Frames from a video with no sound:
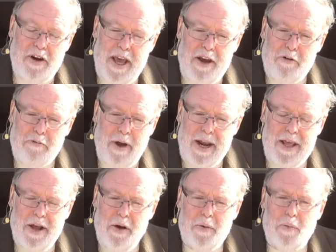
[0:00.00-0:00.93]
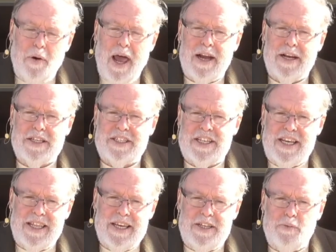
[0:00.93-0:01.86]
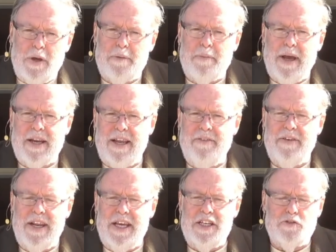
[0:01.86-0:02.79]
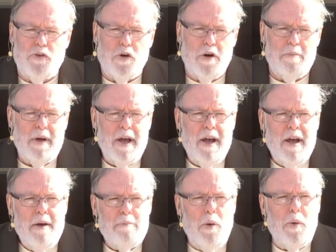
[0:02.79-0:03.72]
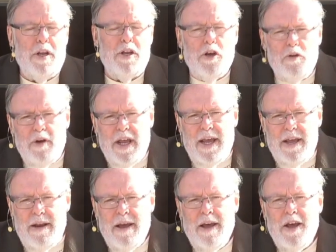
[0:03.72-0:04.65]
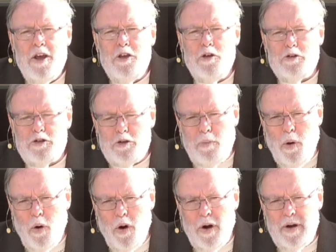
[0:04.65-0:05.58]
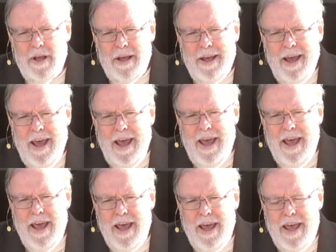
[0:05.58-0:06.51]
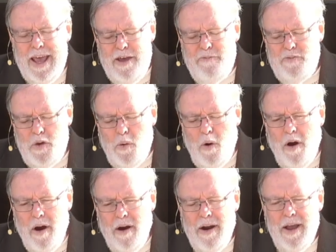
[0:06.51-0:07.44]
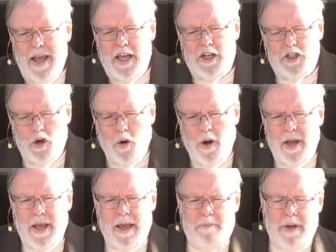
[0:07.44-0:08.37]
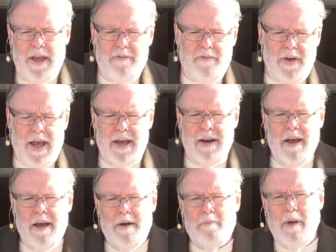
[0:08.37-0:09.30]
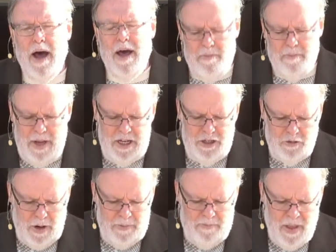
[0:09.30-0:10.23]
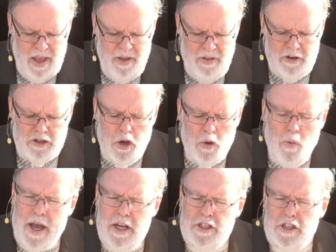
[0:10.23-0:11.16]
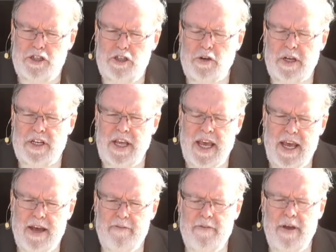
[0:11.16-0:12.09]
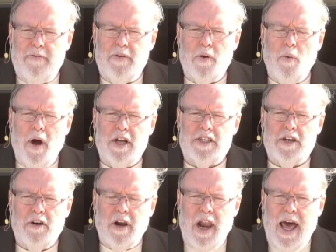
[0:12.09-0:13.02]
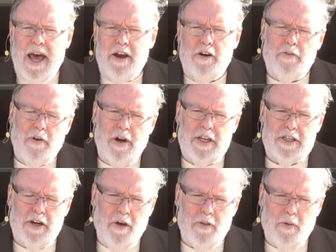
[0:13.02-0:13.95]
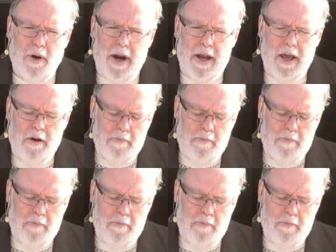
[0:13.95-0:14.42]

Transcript: or radio and would like to see these, we can make DVDs for them. But we do need your support uh, if you are enjoying and being fed by the ministry. There are two ways that you can give if you're watching online or if you're listening on the radio.